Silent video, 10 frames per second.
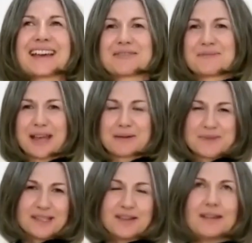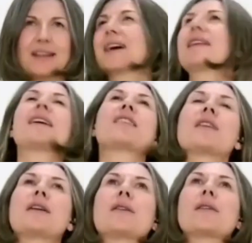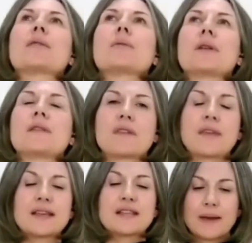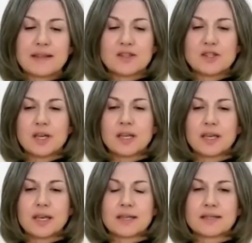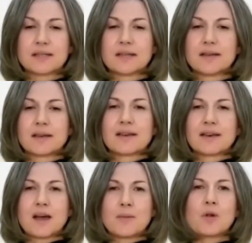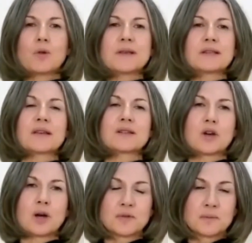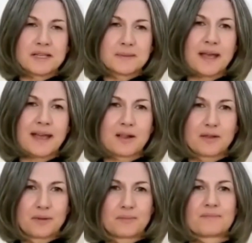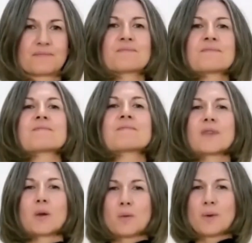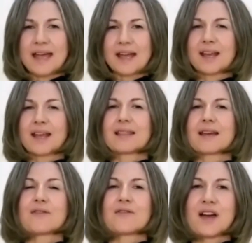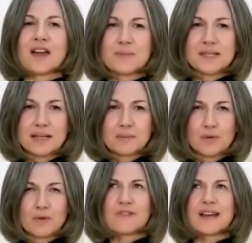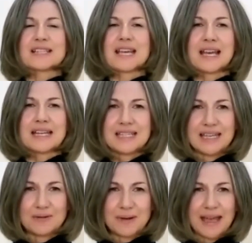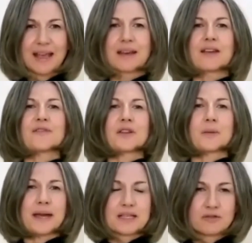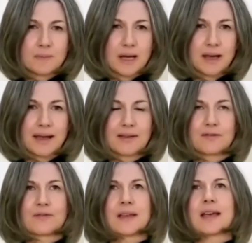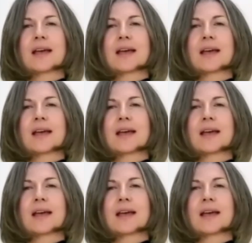Yeah, absolutely. And I think one of the things about this journey is I'm always looking to optimize my health. Where can I get that 5% more vitality? Where can I feel better in my life?